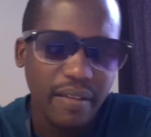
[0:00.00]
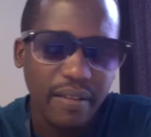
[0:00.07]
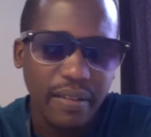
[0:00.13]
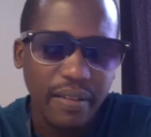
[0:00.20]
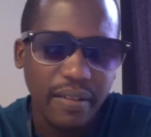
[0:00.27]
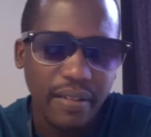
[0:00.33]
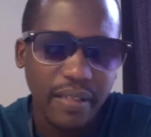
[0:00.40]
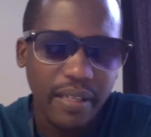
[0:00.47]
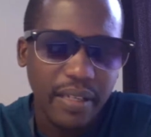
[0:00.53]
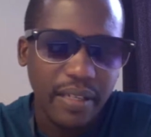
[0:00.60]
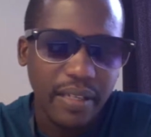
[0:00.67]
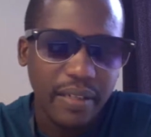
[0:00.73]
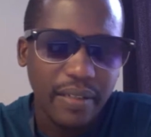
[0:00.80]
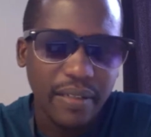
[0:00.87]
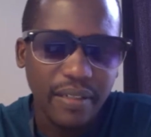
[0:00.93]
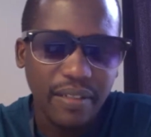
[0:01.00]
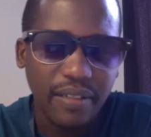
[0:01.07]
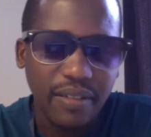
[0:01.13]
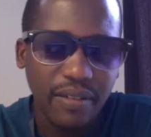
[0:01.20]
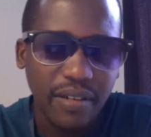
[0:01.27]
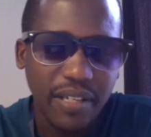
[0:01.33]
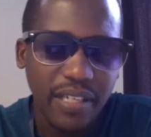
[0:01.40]

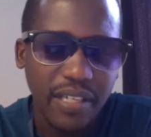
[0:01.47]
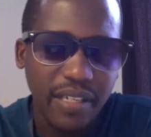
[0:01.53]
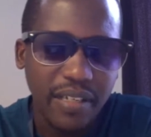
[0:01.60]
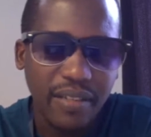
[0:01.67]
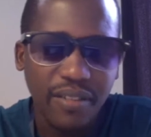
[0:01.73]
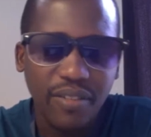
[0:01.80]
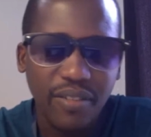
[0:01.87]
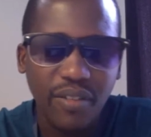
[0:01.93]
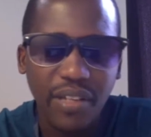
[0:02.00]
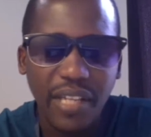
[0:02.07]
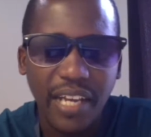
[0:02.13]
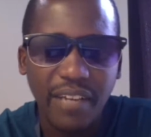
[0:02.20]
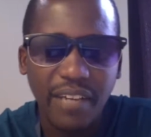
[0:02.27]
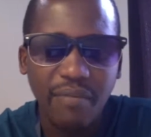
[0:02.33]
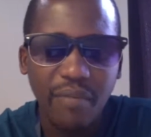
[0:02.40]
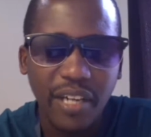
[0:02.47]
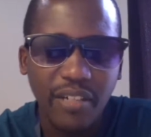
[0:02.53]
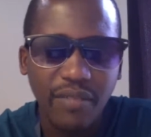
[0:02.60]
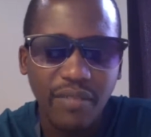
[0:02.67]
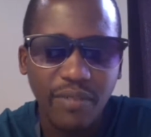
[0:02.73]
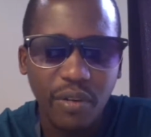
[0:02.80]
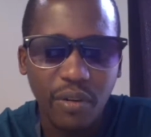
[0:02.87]
it's not that much
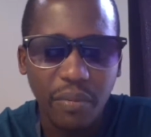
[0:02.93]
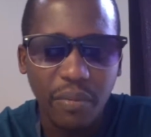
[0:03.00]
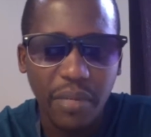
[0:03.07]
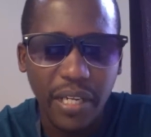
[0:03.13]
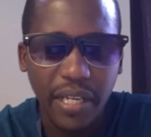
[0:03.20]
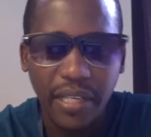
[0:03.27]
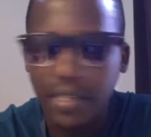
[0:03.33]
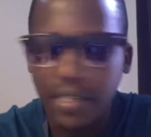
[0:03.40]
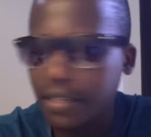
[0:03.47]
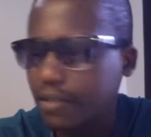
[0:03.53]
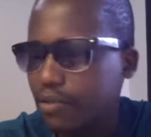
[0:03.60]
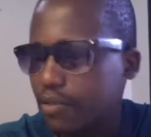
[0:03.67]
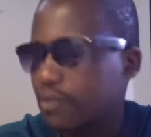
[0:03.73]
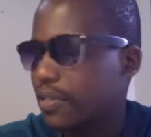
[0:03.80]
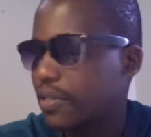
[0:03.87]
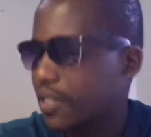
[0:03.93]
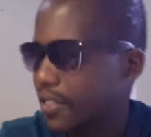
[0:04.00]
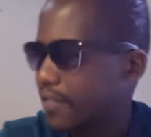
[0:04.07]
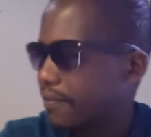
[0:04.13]
of a complicated drawing,